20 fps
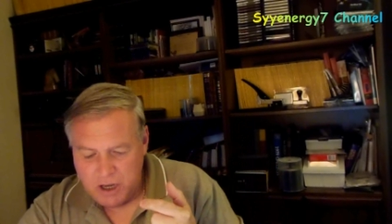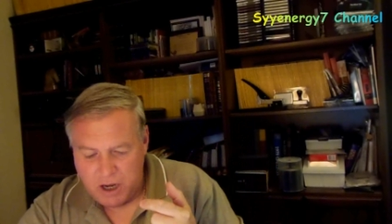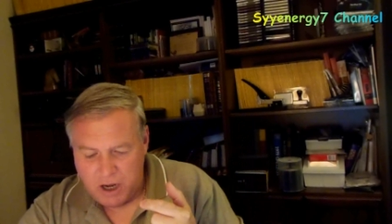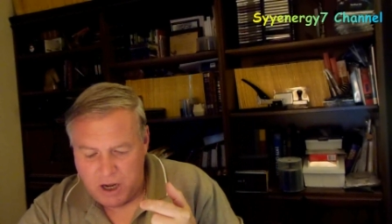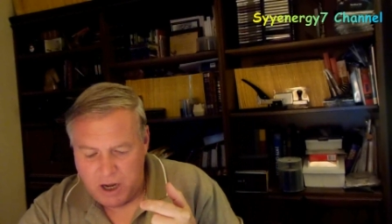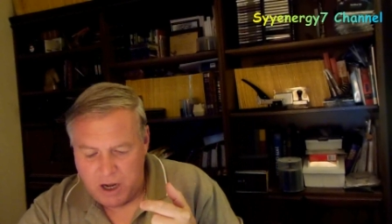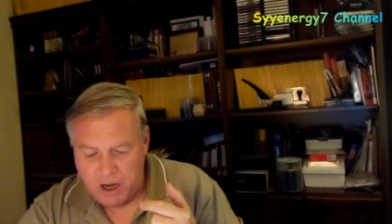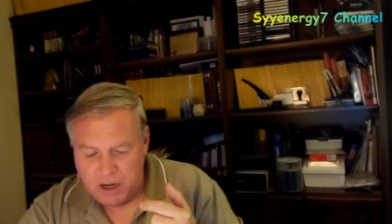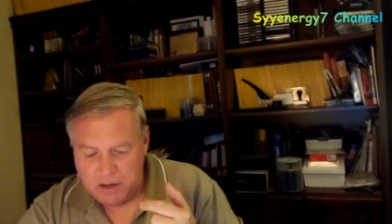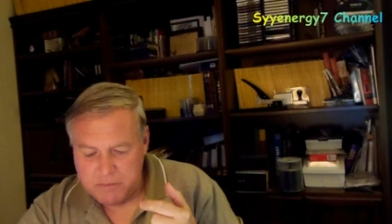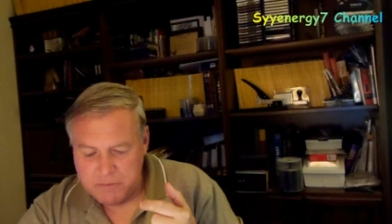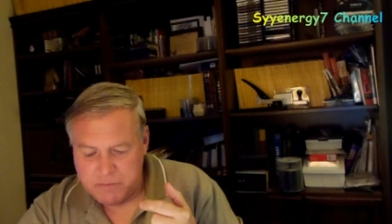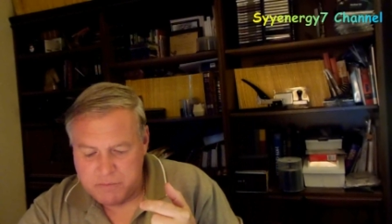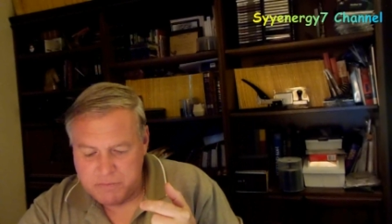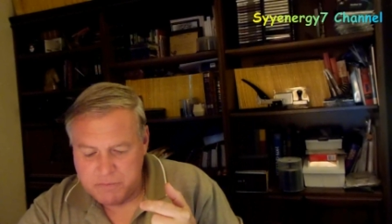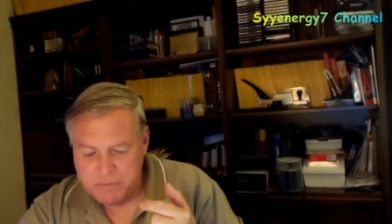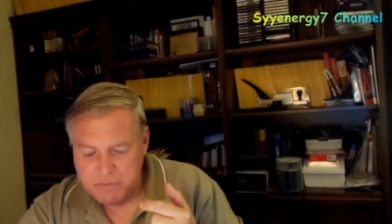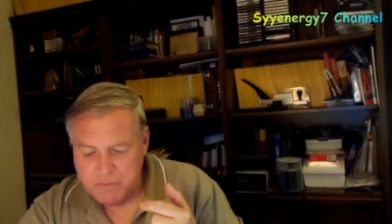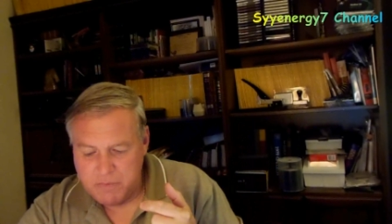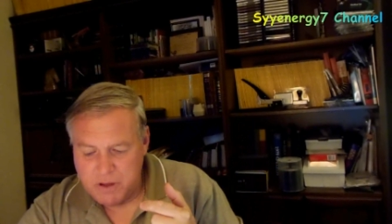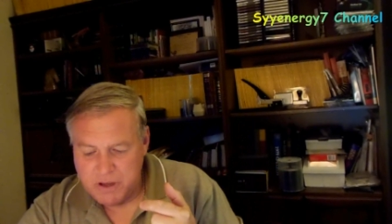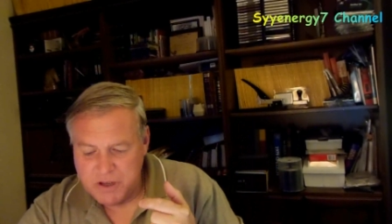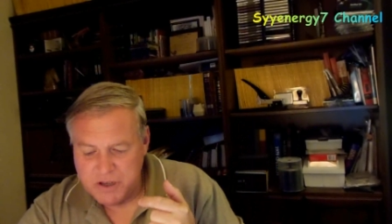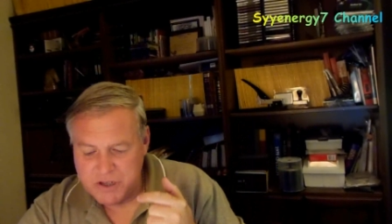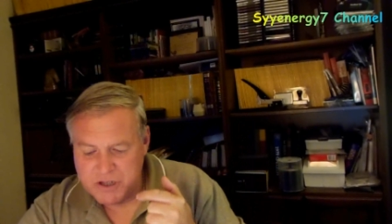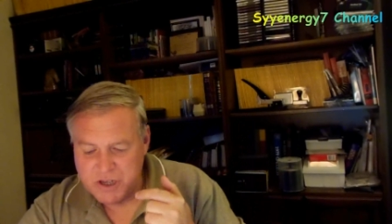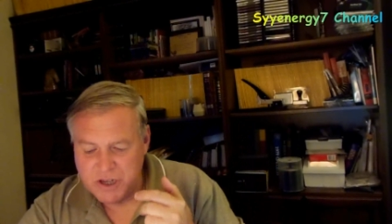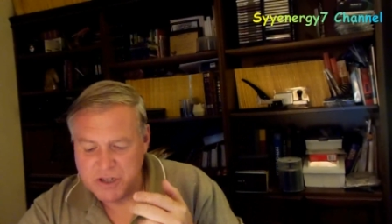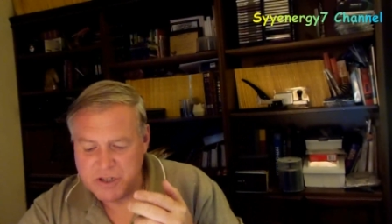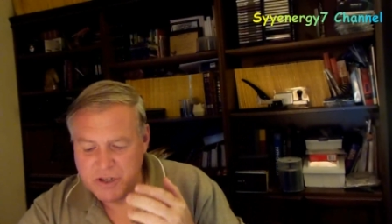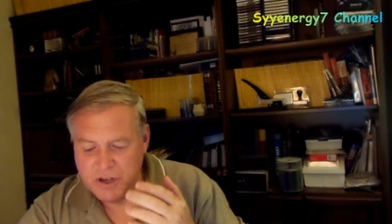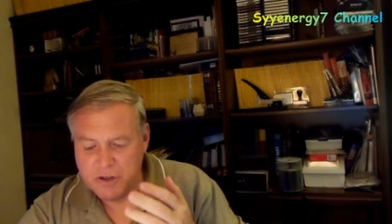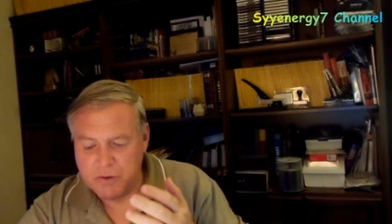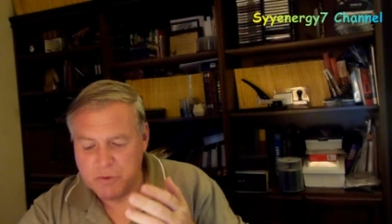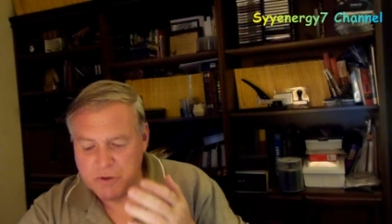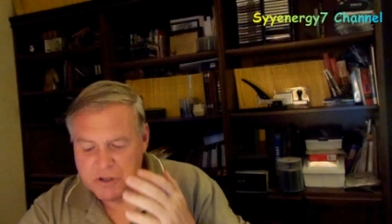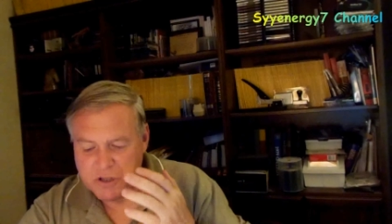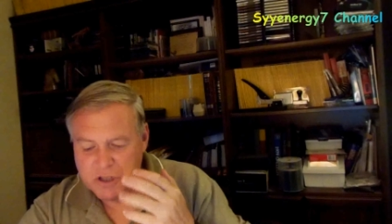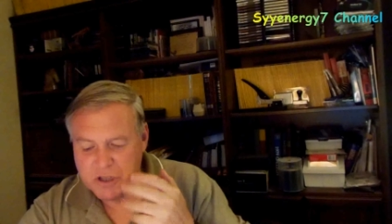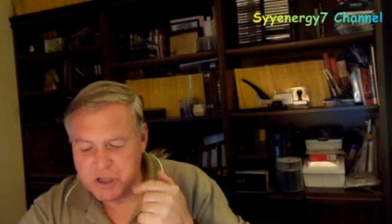Um, he says, in other words,